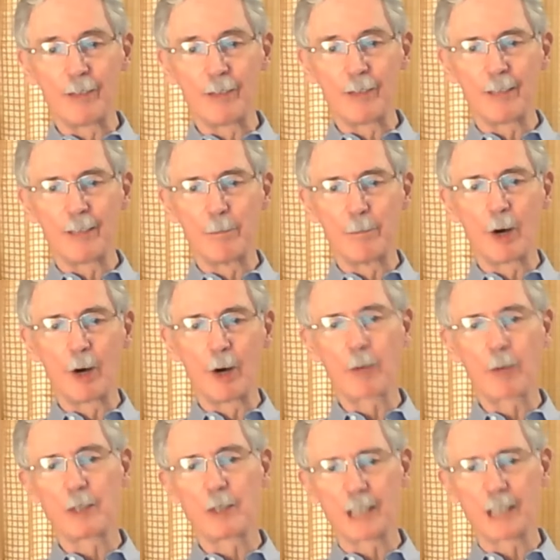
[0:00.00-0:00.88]

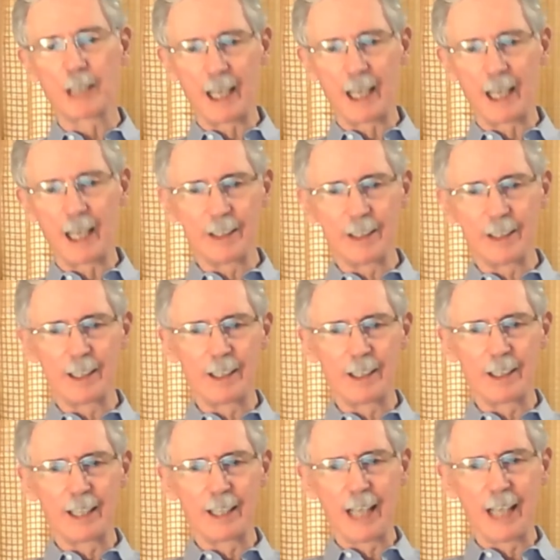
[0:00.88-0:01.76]
marble-lined
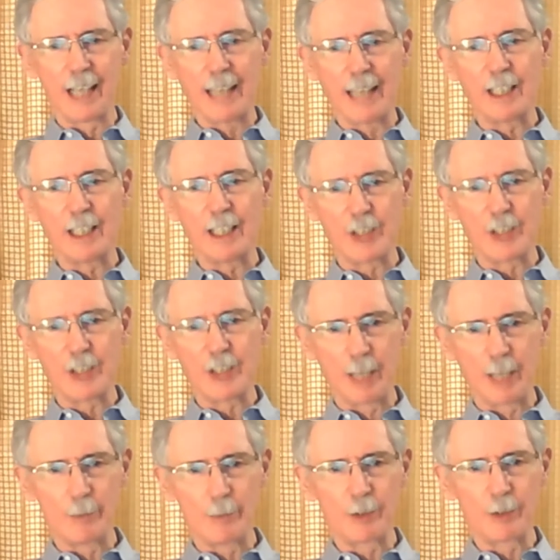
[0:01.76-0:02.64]

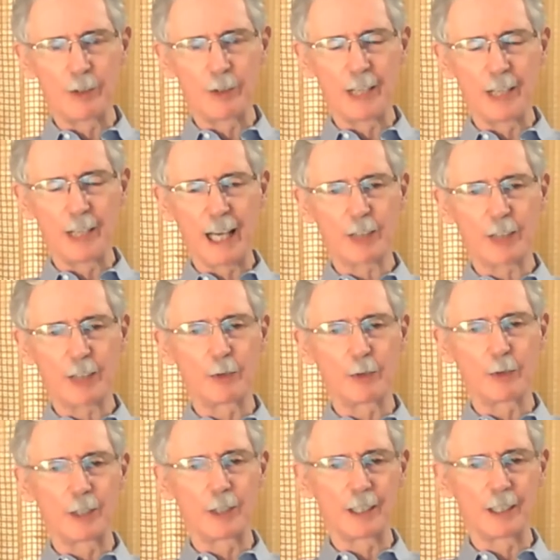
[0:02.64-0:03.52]
antechamber to the
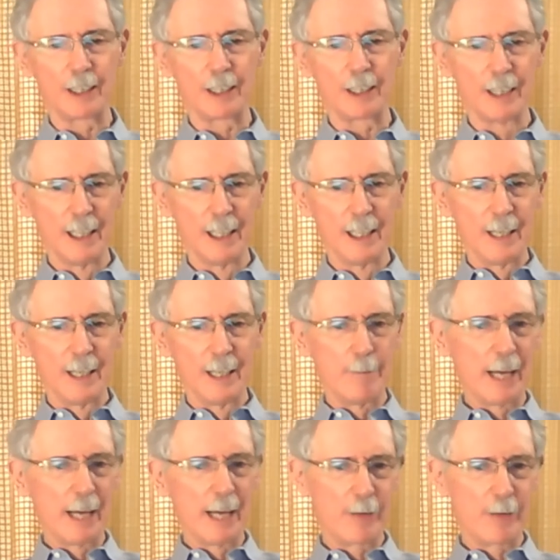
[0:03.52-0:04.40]
actual
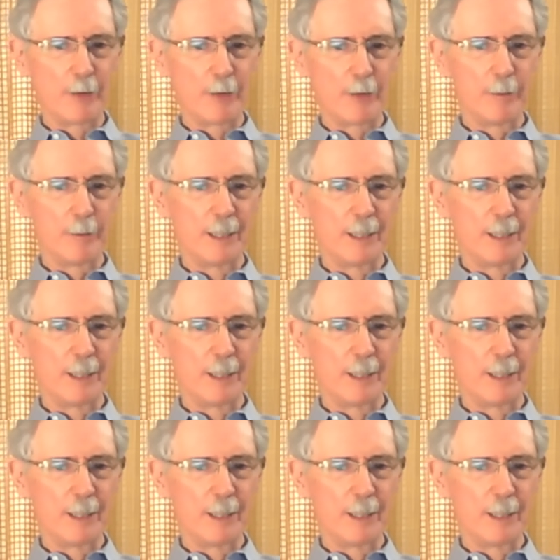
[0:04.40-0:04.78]
bathroom.